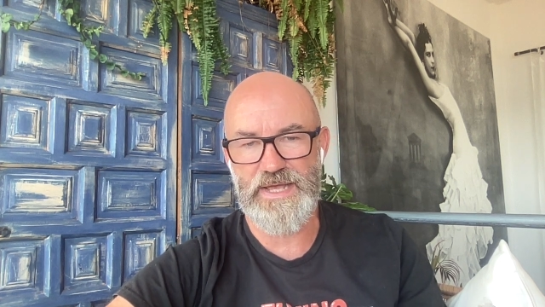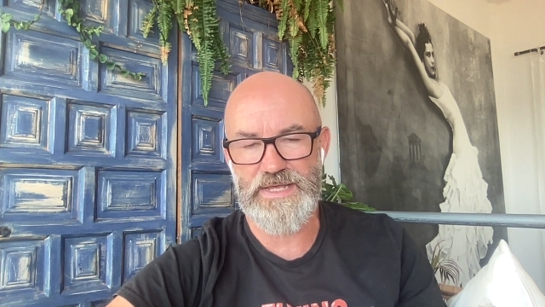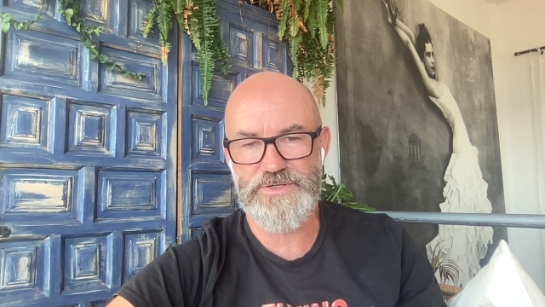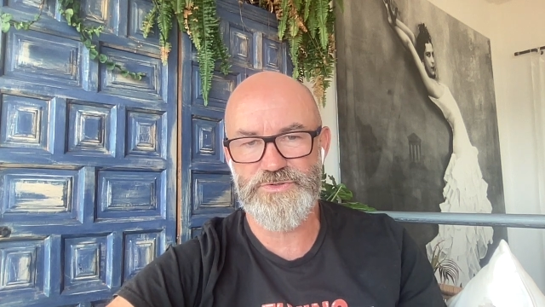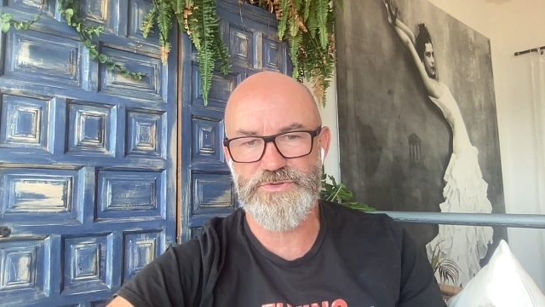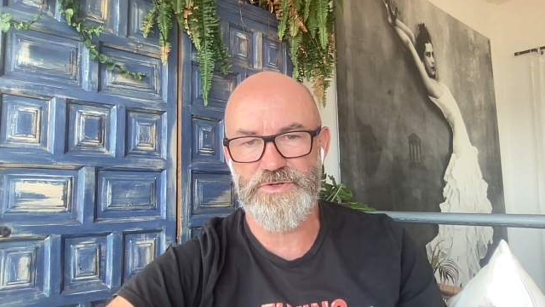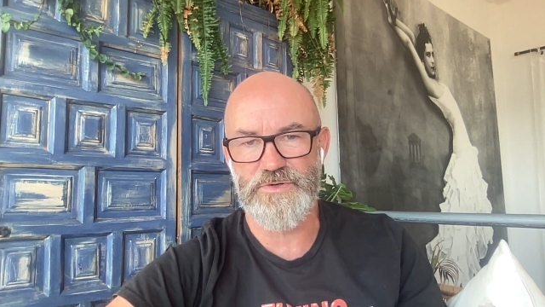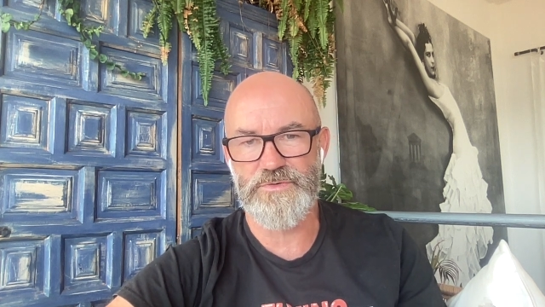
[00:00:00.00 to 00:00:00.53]

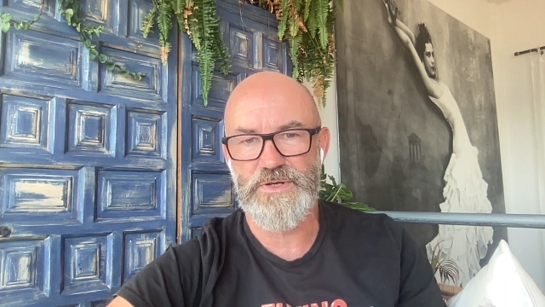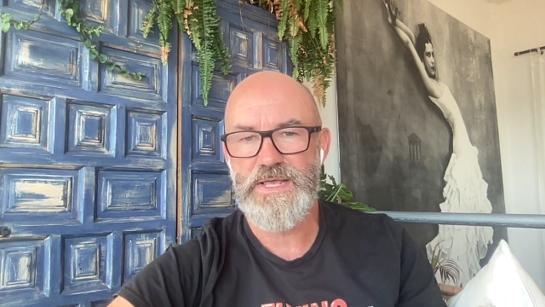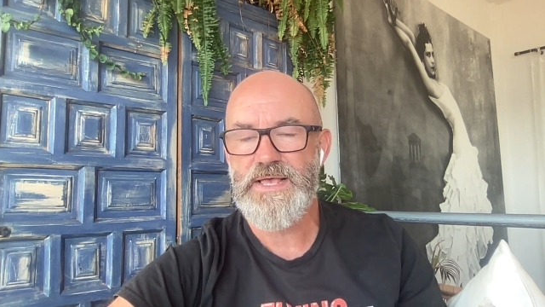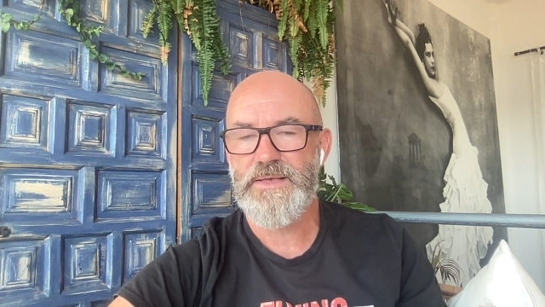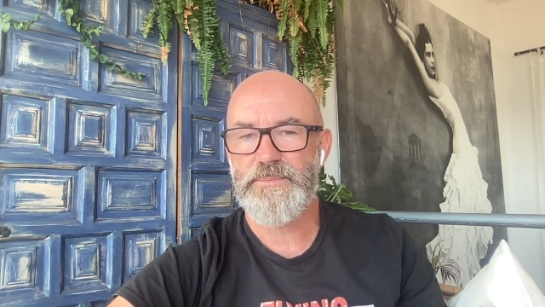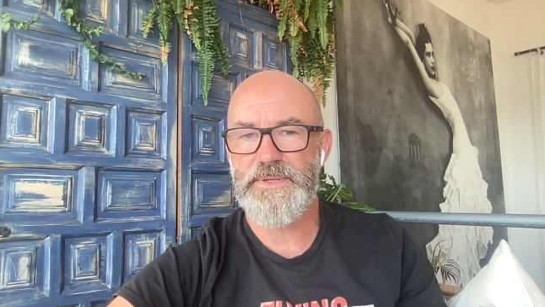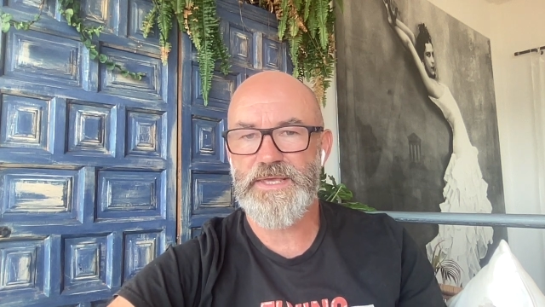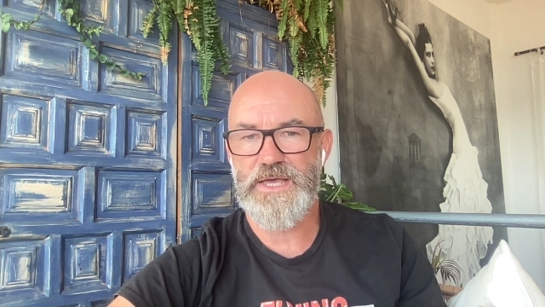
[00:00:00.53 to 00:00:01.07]
Astro
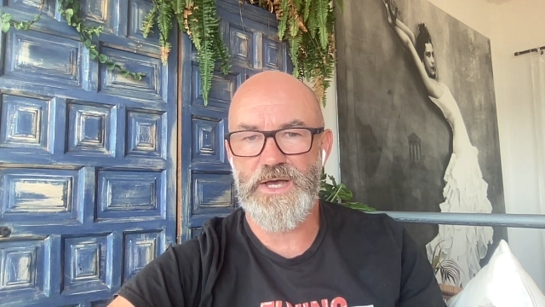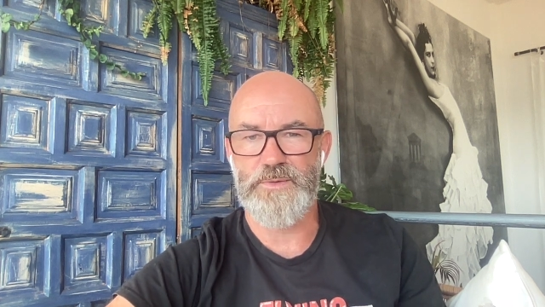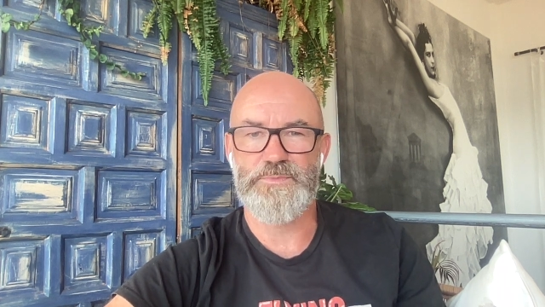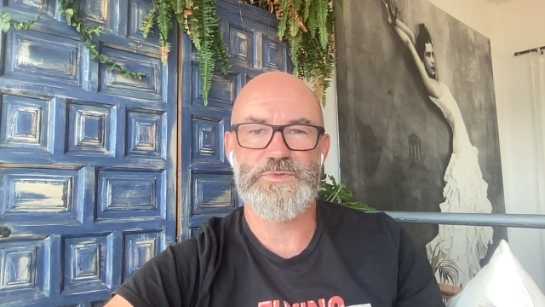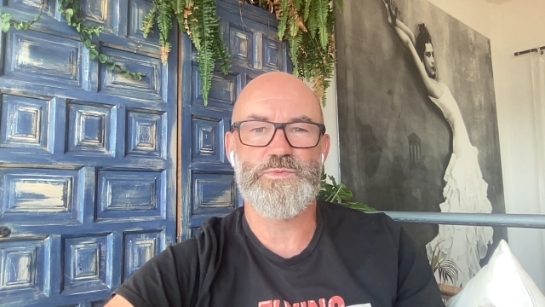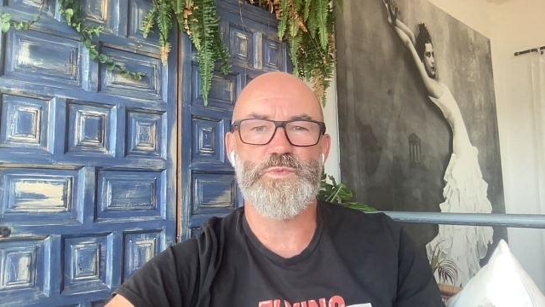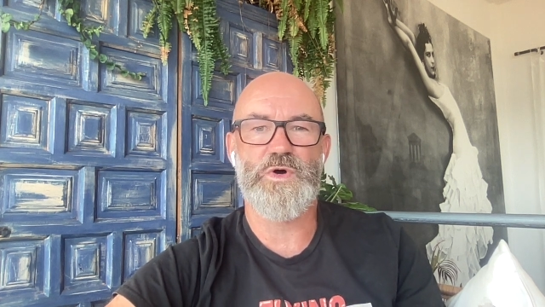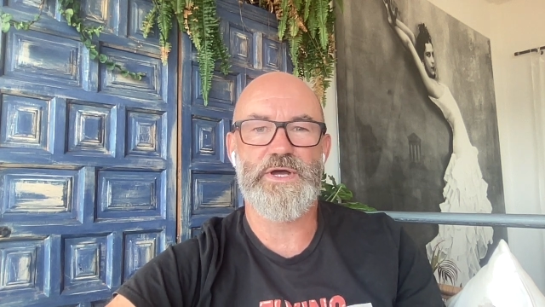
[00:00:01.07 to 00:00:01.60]

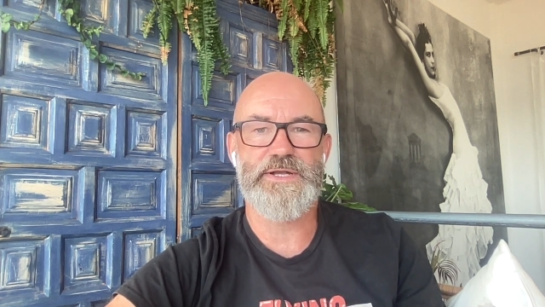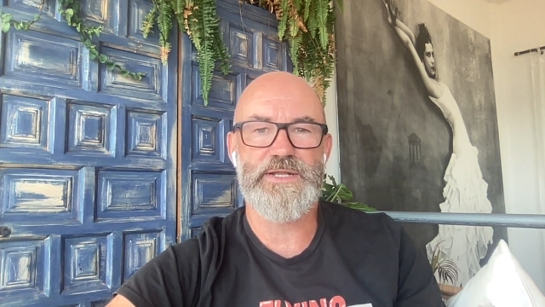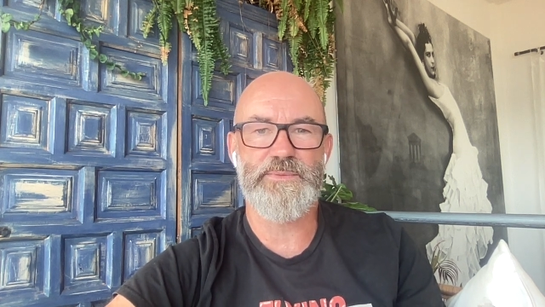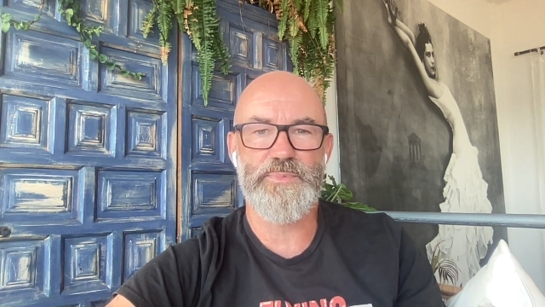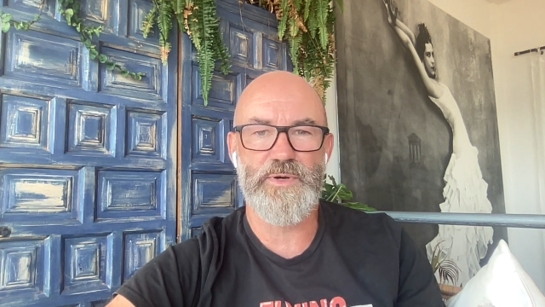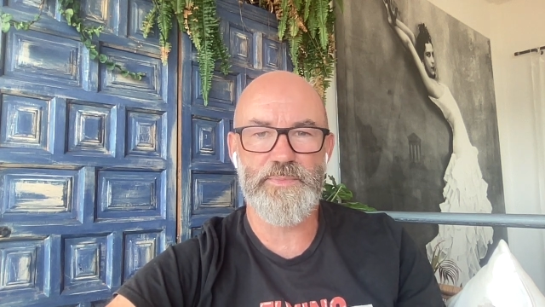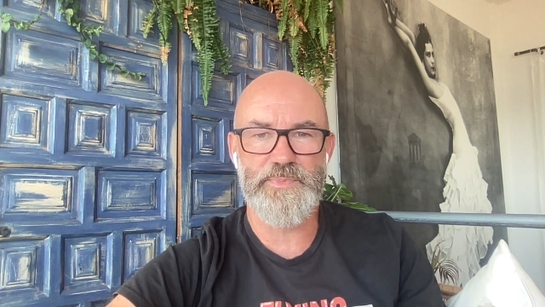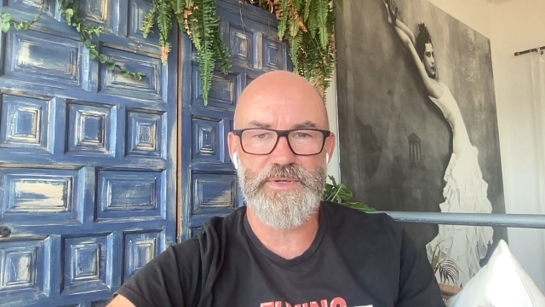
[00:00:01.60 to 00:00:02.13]
becomes widely
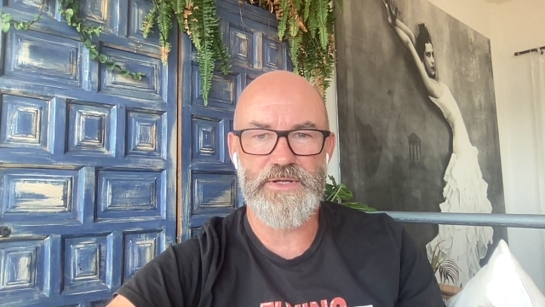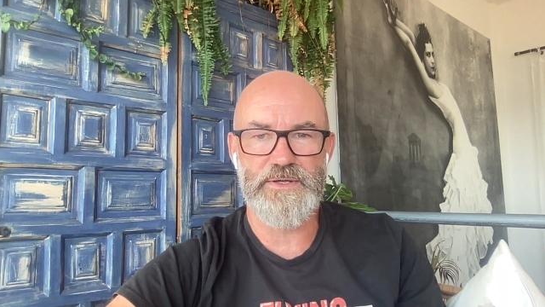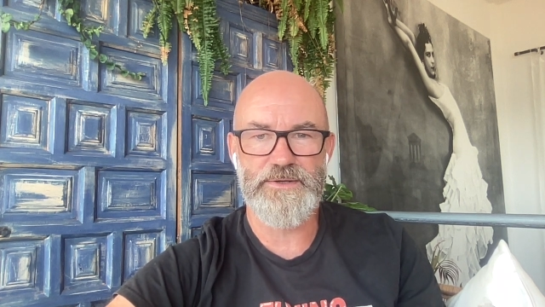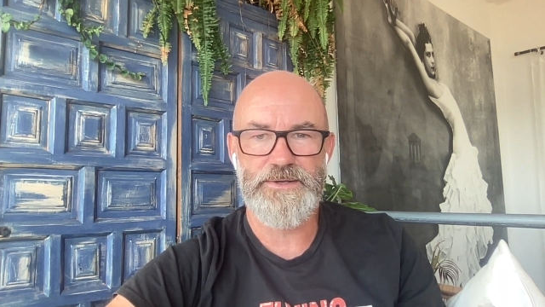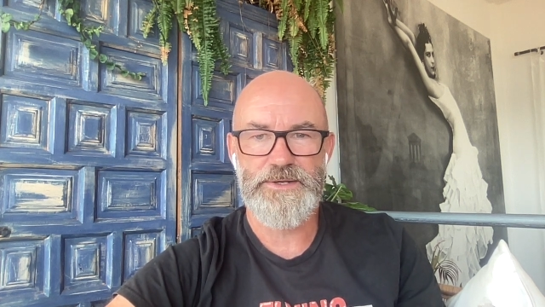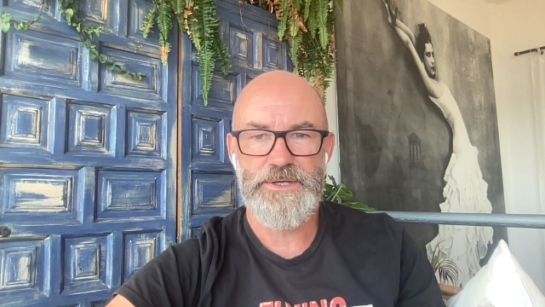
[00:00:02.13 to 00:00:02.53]
popular.